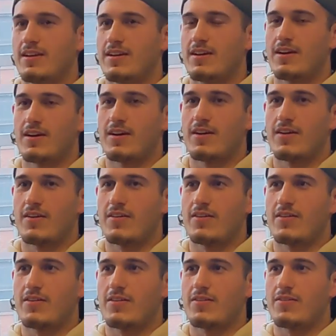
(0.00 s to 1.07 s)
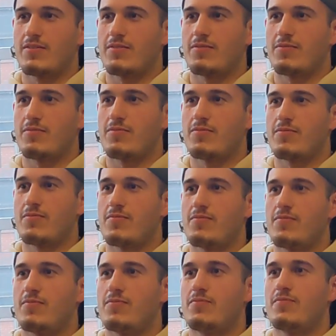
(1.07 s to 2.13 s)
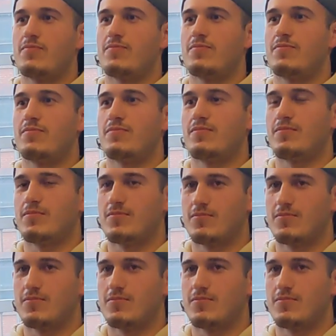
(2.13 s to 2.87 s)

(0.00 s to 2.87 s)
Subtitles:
I know we came from lizards,